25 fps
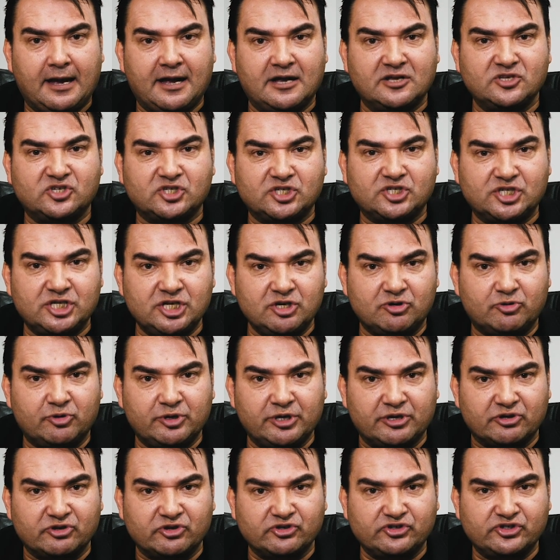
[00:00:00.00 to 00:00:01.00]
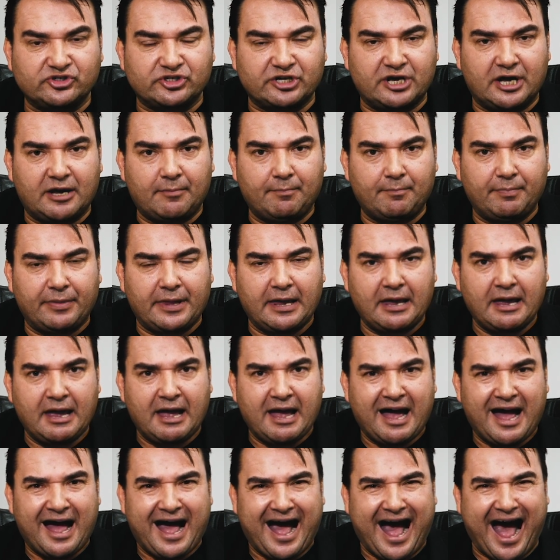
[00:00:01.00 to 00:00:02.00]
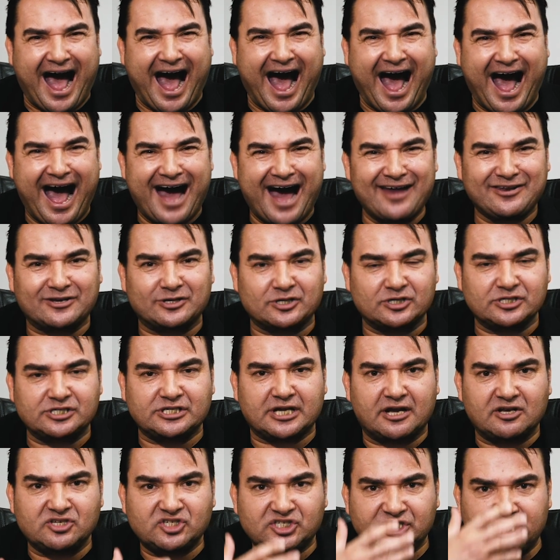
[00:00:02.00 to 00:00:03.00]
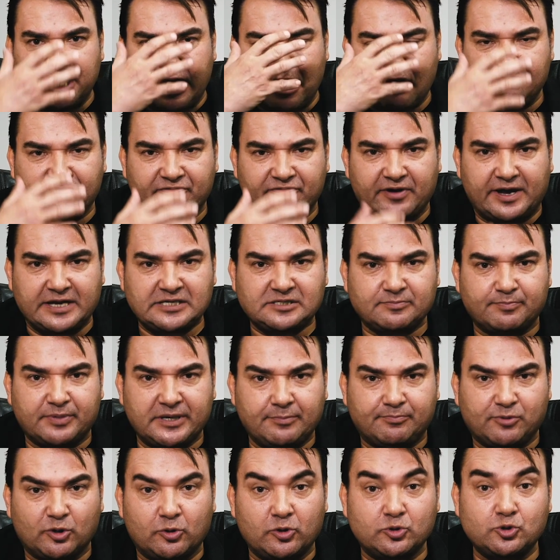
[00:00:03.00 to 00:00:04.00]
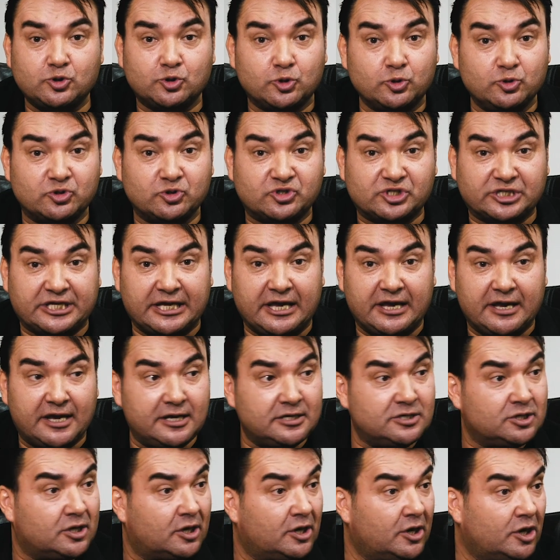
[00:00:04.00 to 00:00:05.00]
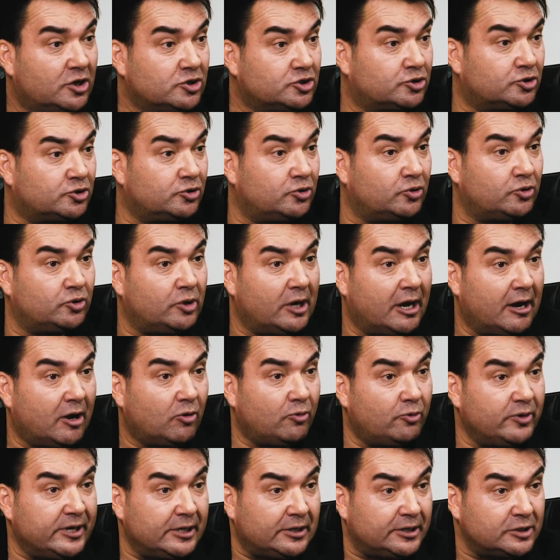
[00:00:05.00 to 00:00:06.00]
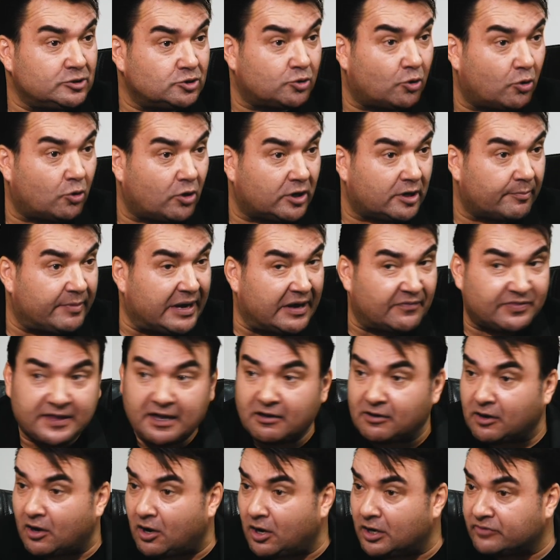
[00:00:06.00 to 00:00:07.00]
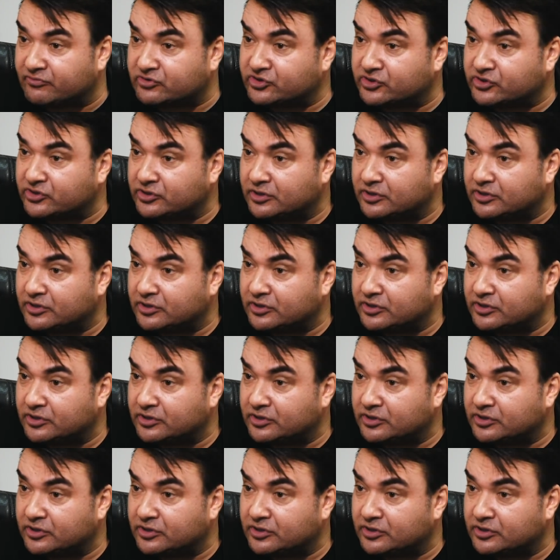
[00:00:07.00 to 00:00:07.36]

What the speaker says: serious, hardened, sour-faced people who are too scared to really talk about their lives.